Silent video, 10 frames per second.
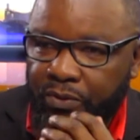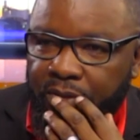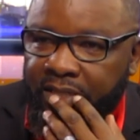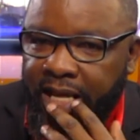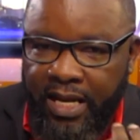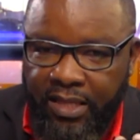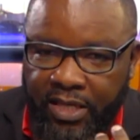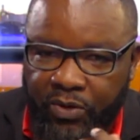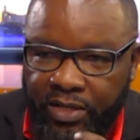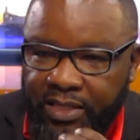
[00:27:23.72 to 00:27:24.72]
you? Is there
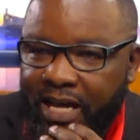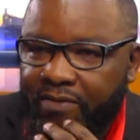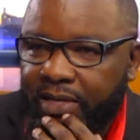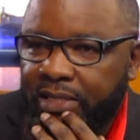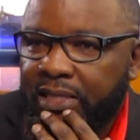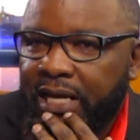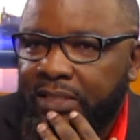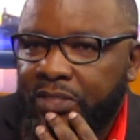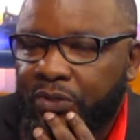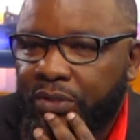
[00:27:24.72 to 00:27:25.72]
anything you discovered in
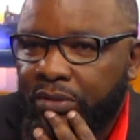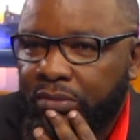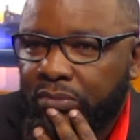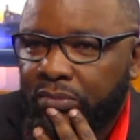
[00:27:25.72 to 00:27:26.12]
that season?